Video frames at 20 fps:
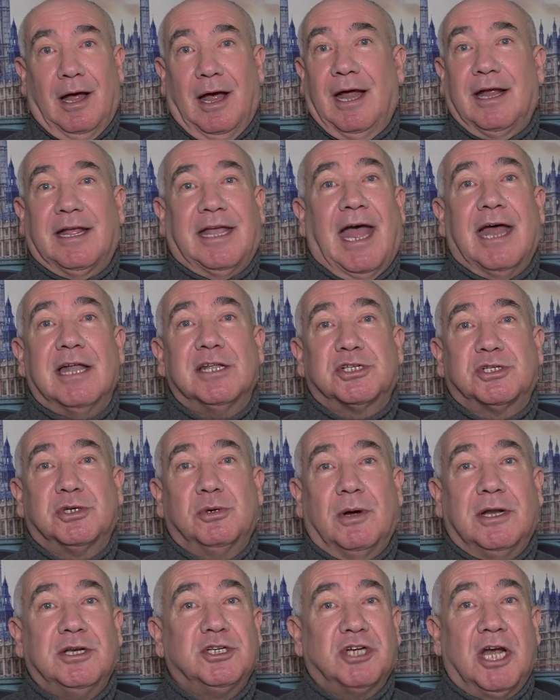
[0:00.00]
and
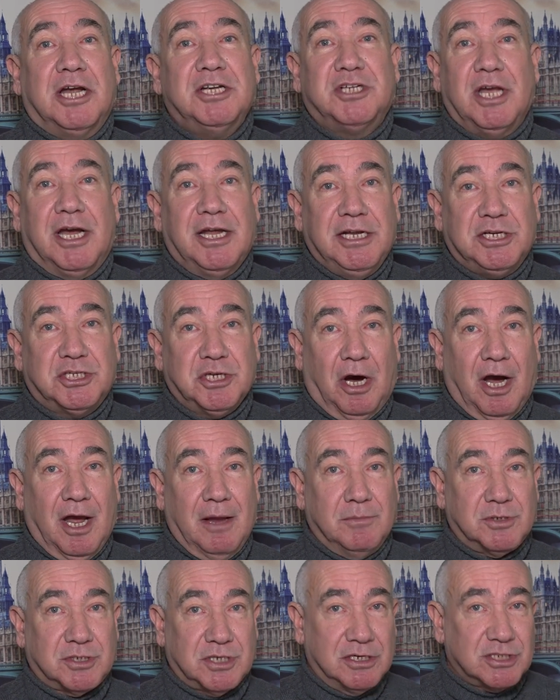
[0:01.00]
cancel and change at any
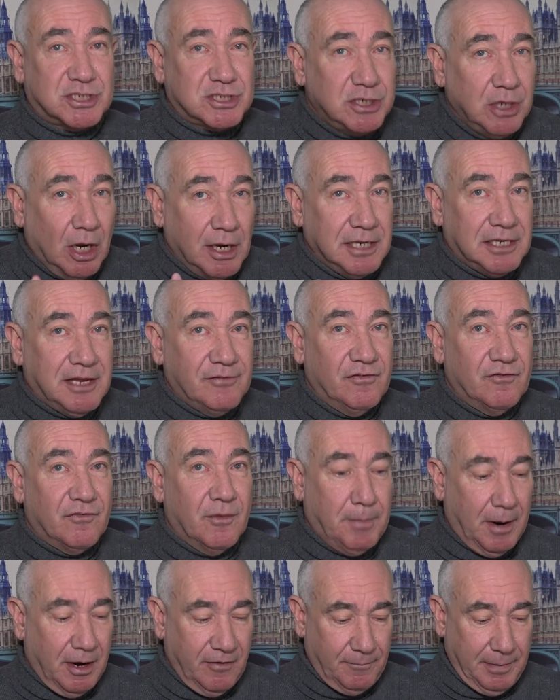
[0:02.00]
time. So it's slightly different for
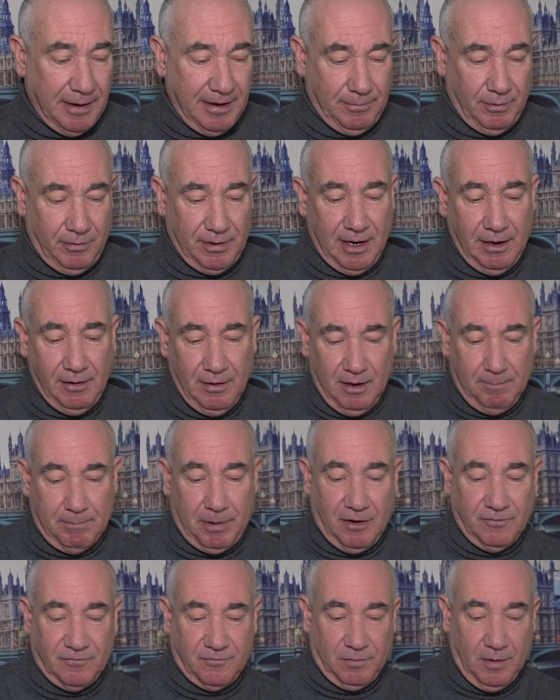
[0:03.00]
both people, yeah?
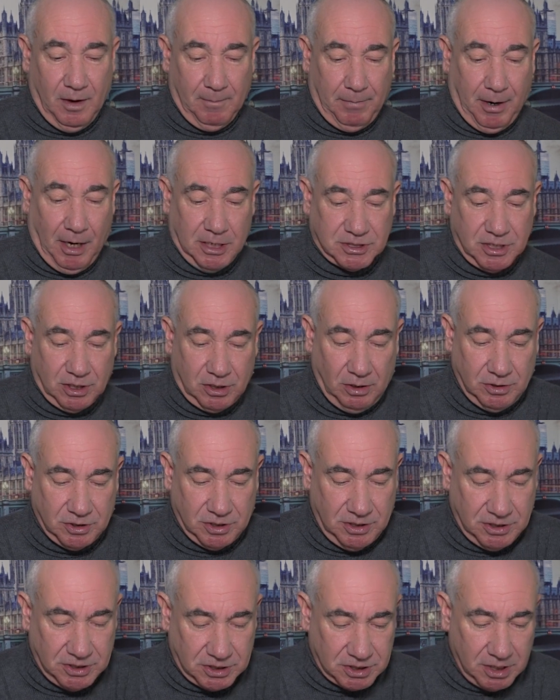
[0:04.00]
Both parts of the
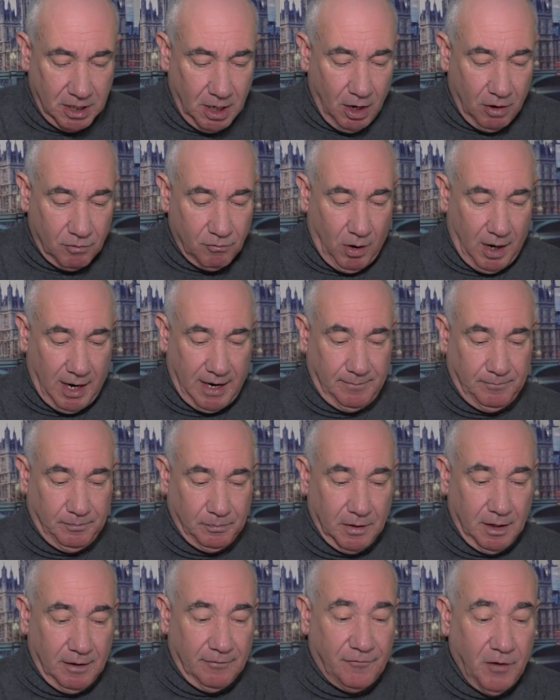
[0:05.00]
continents. Right,
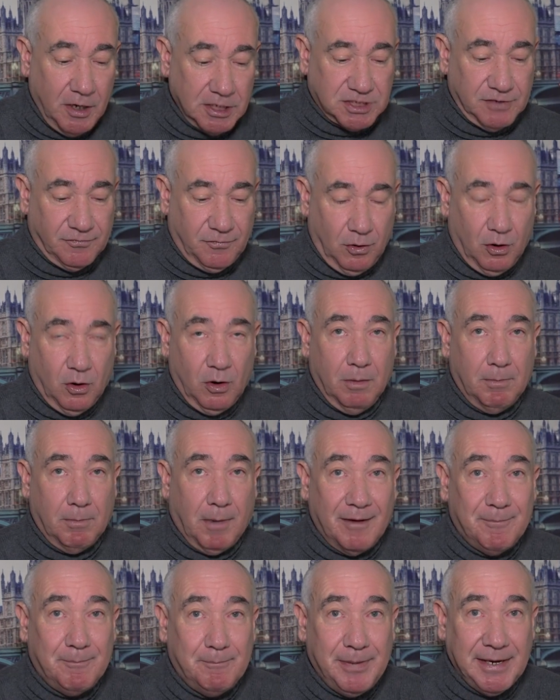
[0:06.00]
first of all,
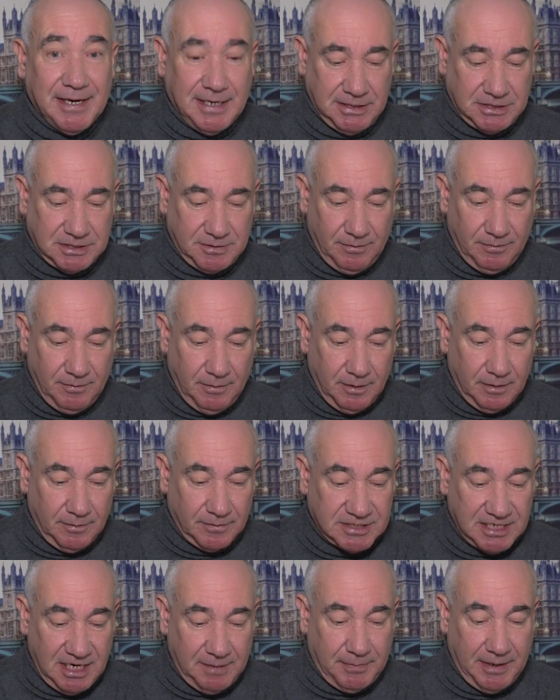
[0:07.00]
my biggest
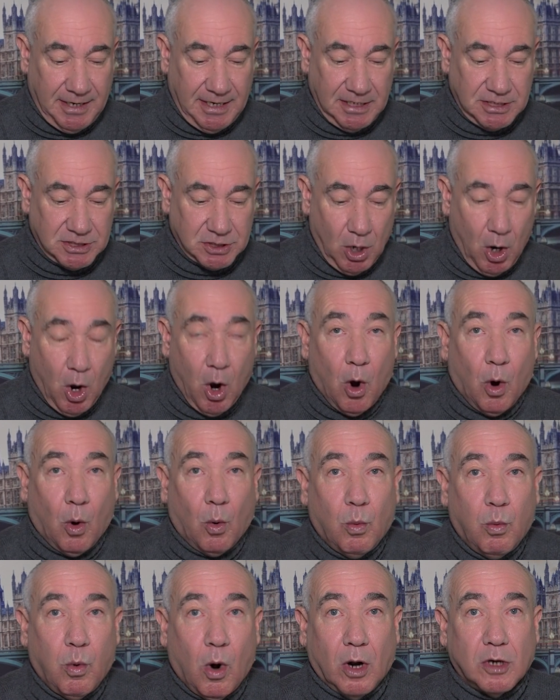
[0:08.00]
tip is
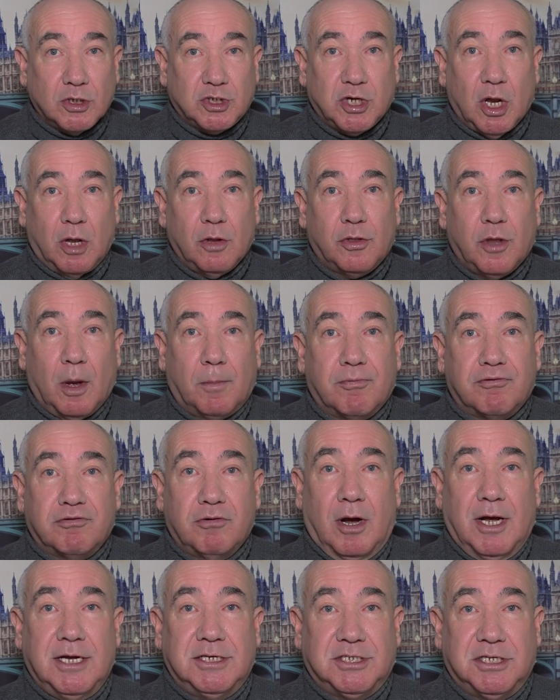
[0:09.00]
watch the
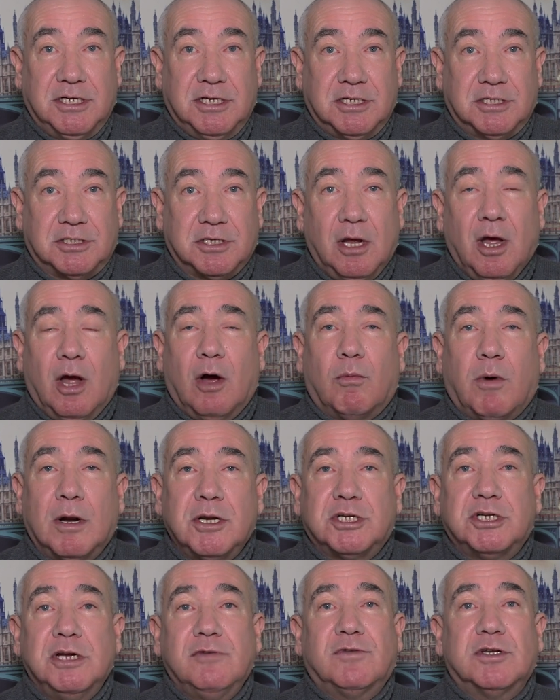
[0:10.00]
prices.
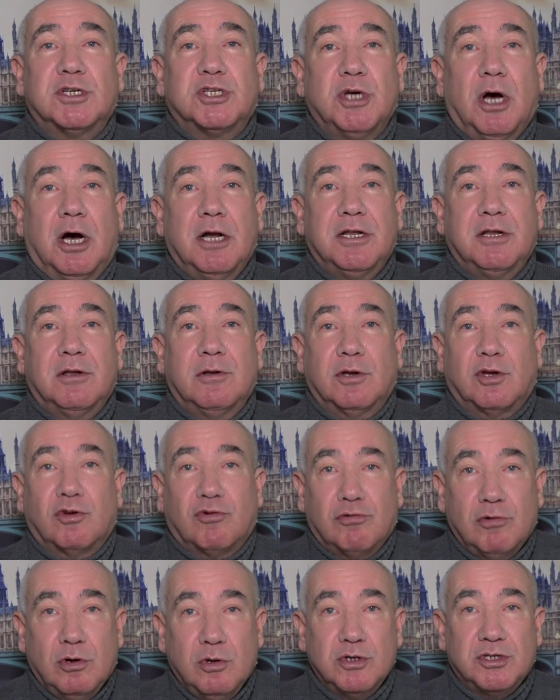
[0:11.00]
Once you've decided on a
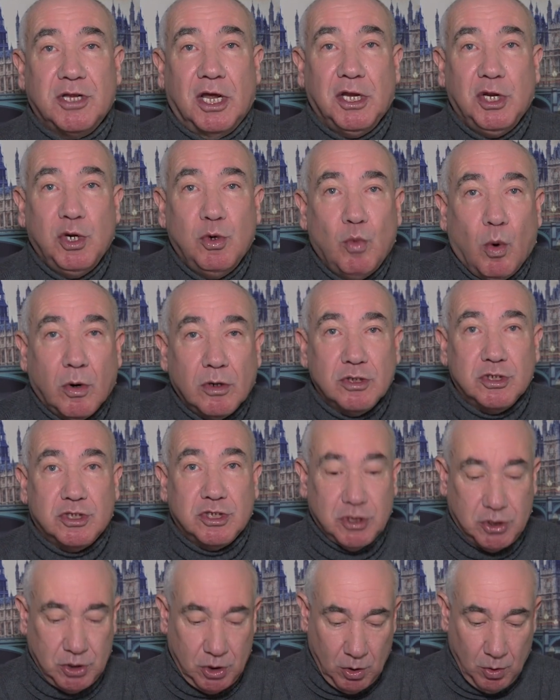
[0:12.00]
cruise that you want
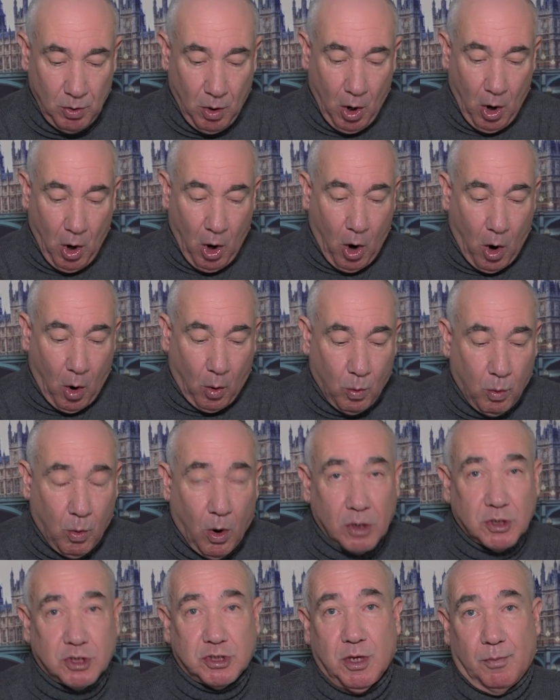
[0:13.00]
to do,
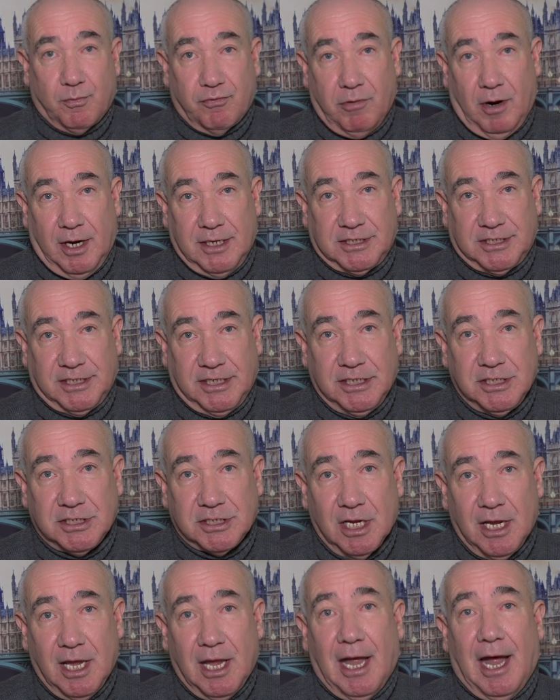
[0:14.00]
watch the
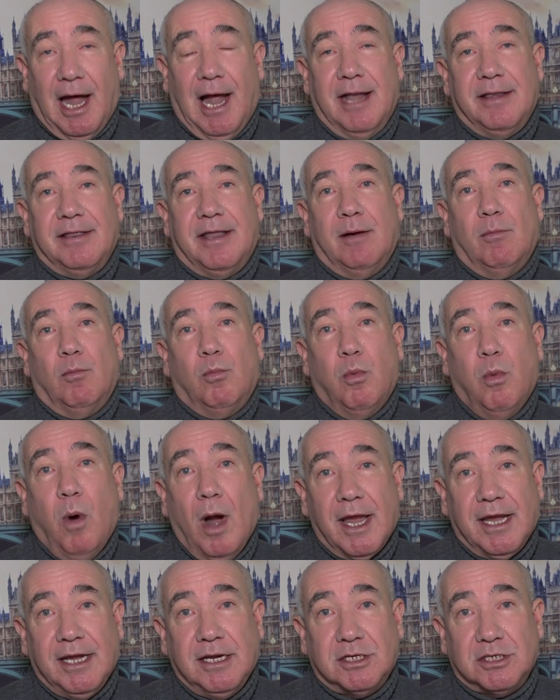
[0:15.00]
prices, and then
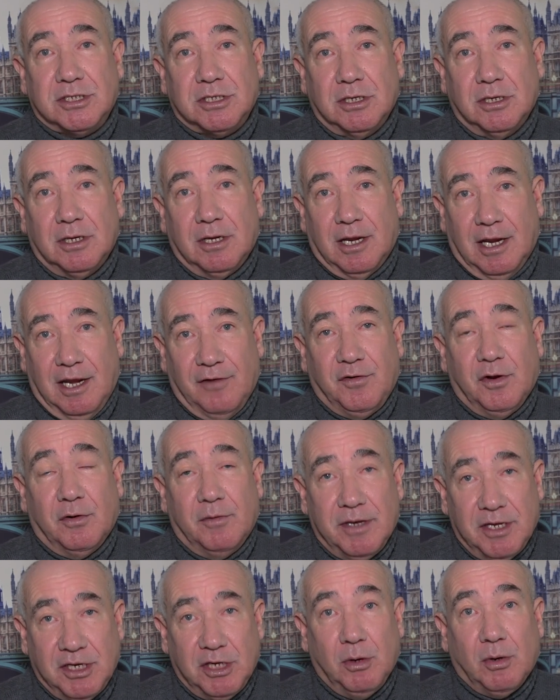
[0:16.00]
wait, if you're
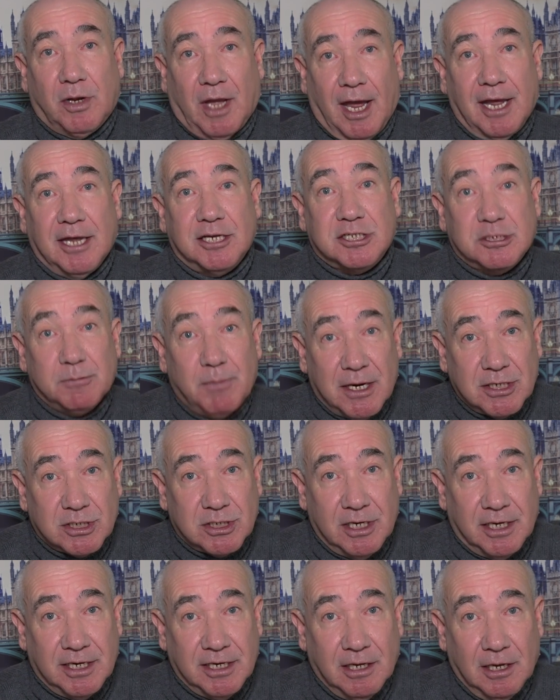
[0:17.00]
in the UK
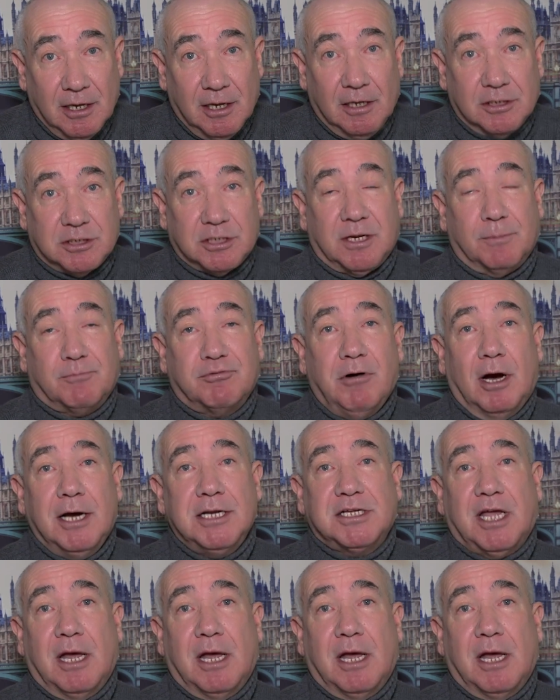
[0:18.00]
especially, till the price